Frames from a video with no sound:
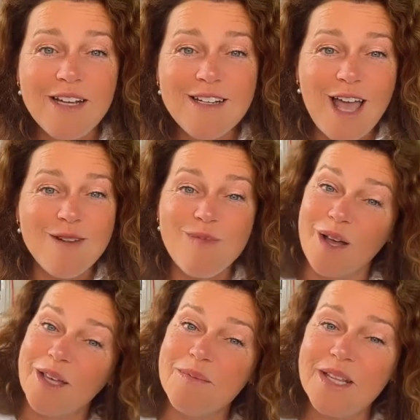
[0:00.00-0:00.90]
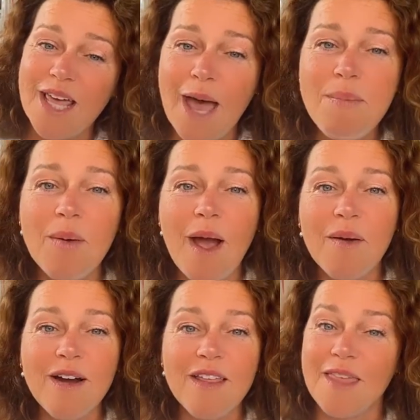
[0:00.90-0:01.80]
fun, and welcome to the Happy
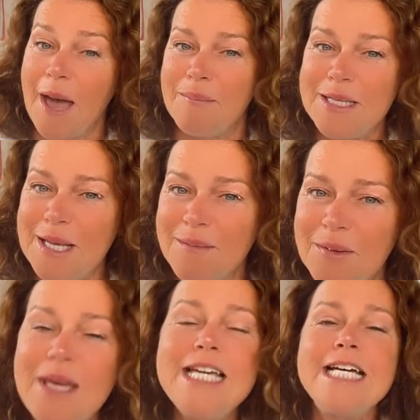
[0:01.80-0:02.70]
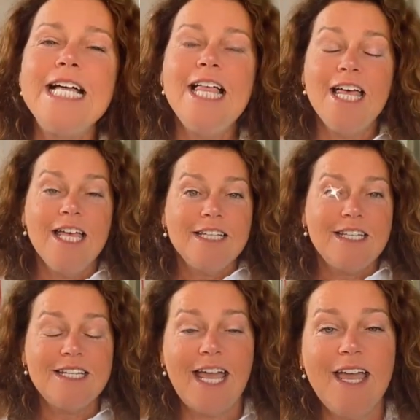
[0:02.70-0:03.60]
Hour, the happiest time of the week.
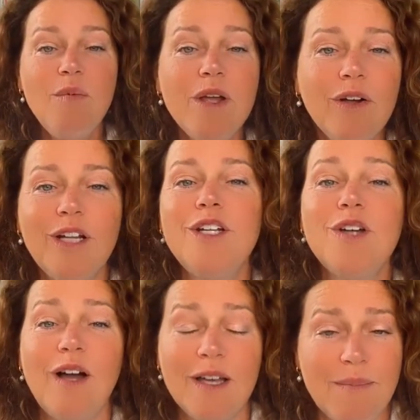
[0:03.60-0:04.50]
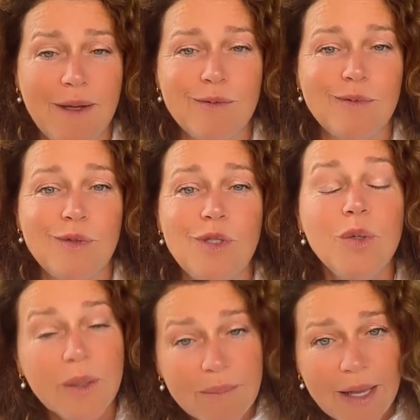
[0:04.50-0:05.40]
Today we are going to talk about
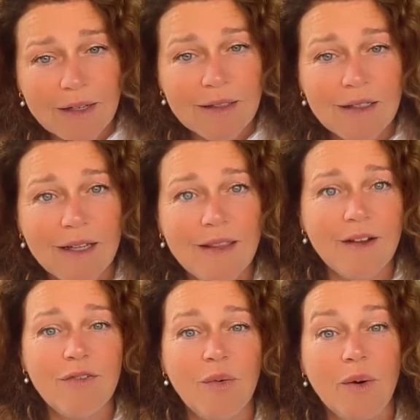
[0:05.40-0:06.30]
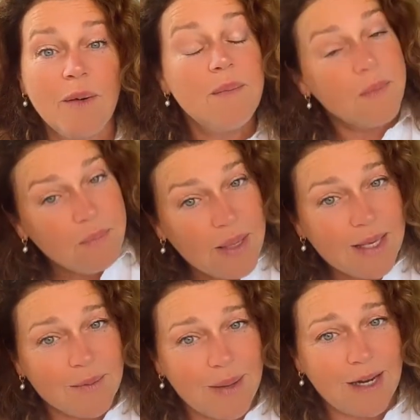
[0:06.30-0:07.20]
doing better and therefore
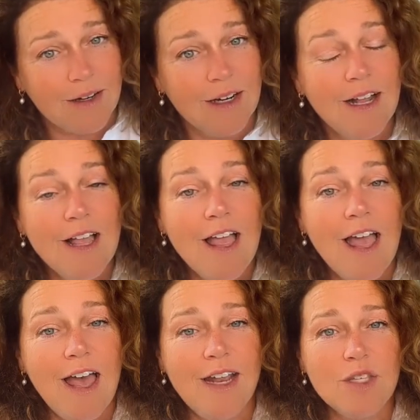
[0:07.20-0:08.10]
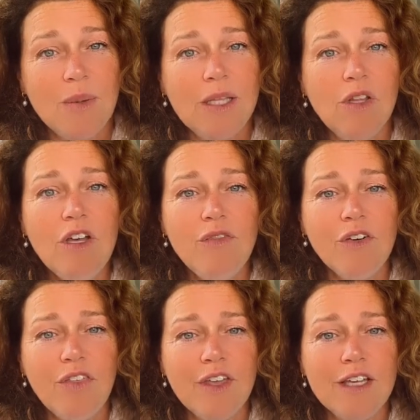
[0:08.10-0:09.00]
being better. And as we
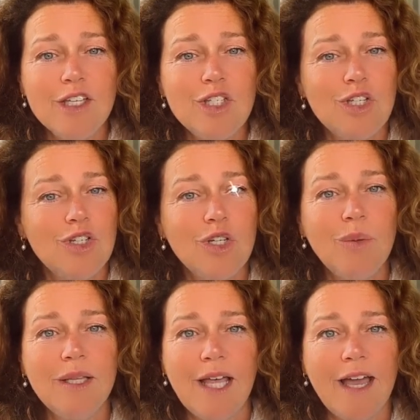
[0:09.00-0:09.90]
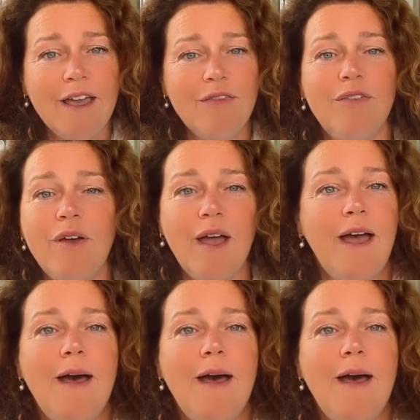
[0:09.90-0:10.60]
look for things to do in life,